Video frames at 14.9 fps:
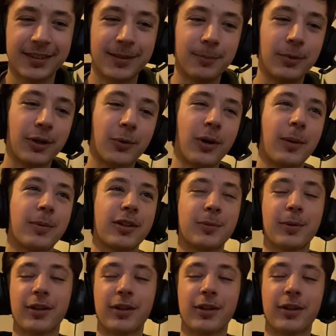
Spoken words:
Quiet Place Part